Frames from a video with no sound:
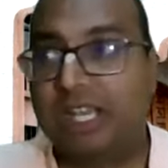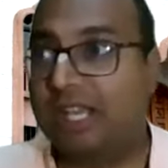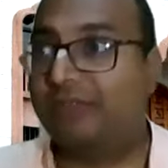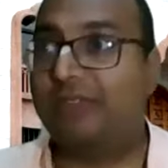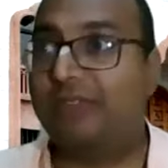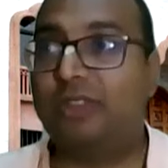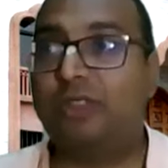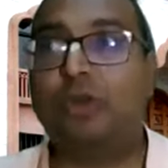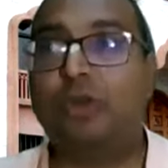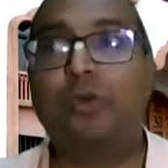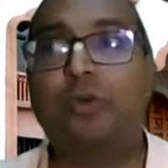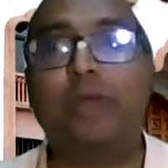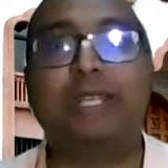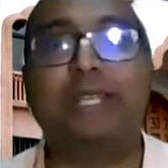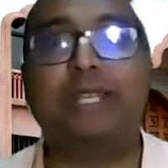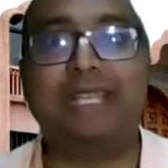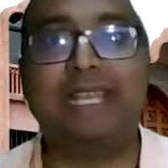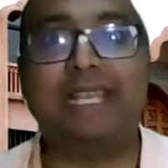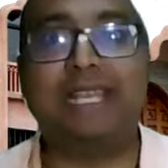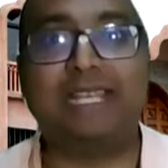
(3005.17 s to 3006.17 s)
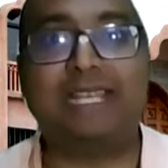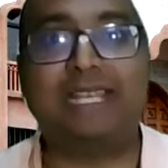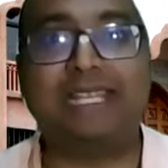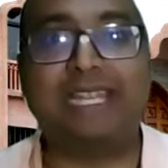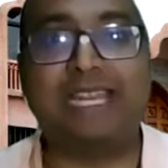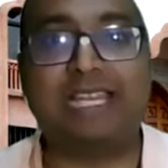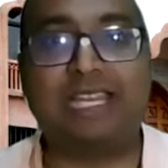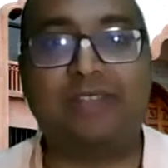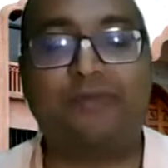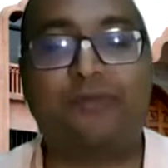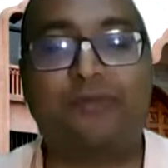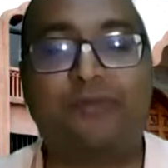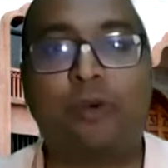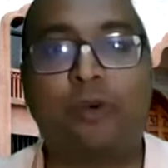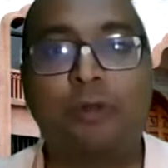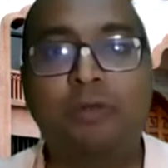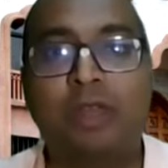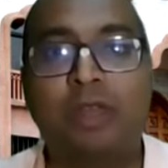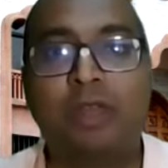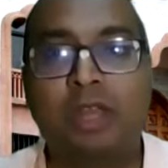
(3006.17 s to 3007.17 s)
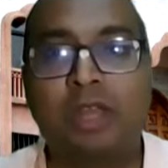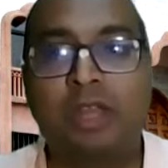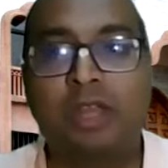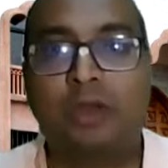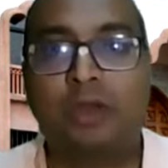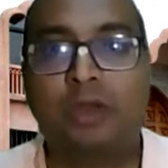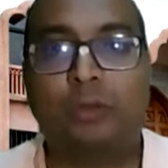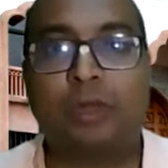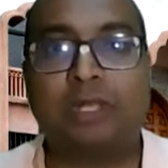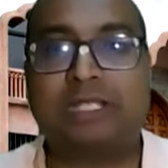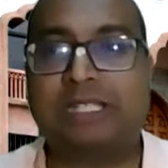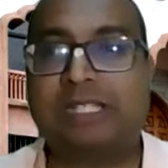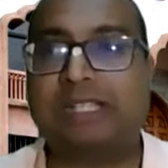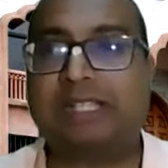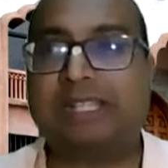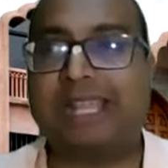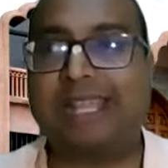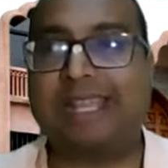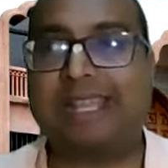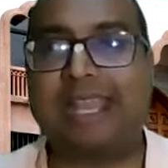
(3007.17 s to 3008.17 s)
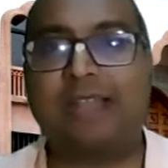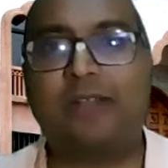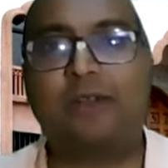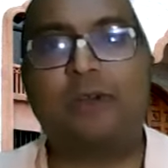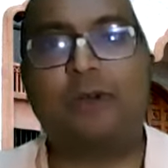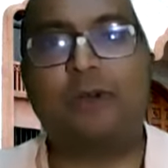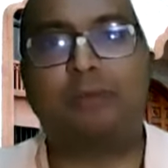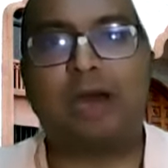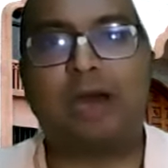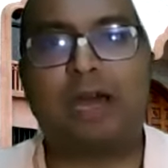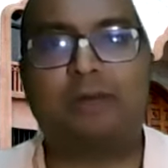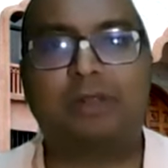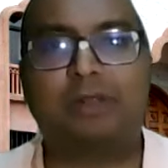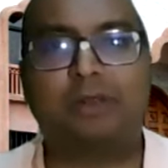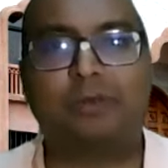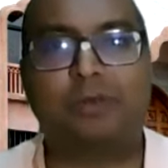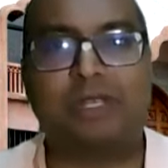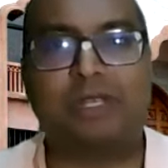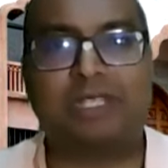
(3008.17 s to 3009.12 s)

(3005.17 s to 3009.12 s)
Even though we are seeing the deity form, we're still thinking, oh, marble.